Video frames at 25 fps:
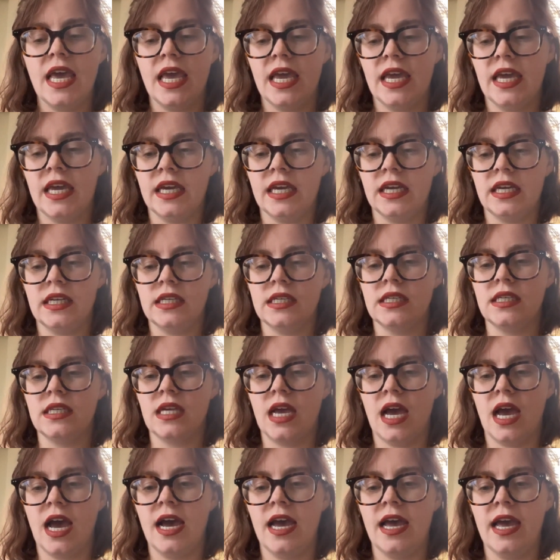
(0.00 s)
And
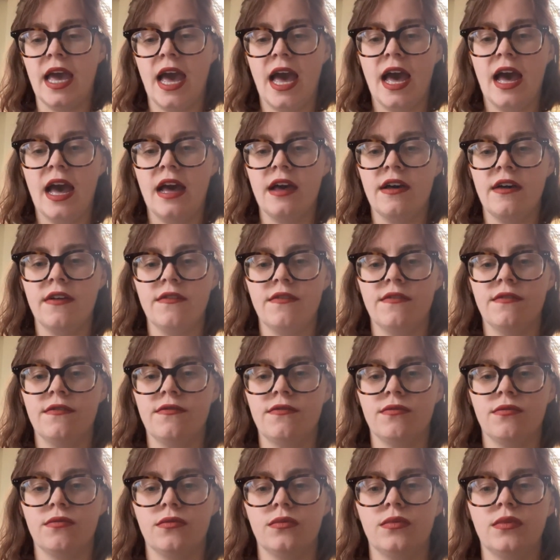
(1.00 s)
I
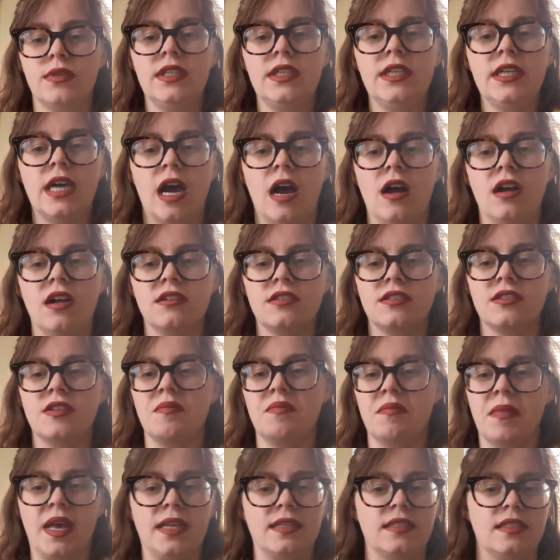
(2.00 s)
have really
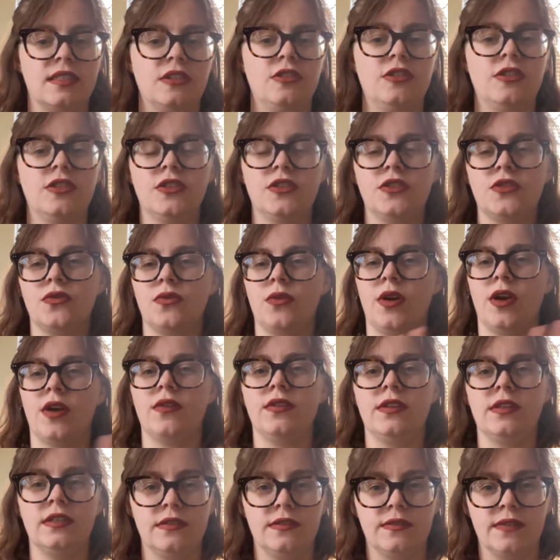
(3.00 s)
awesome messages throughout
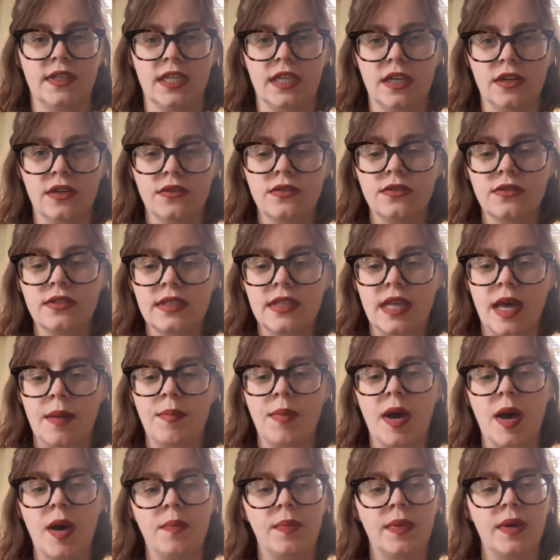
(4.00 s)
these videos that
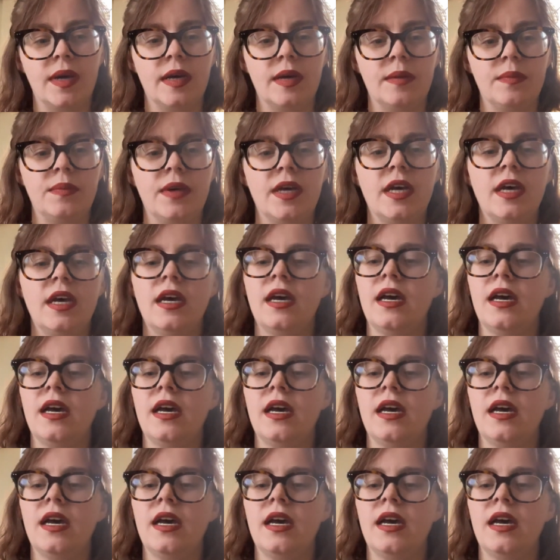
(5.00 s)
pop up,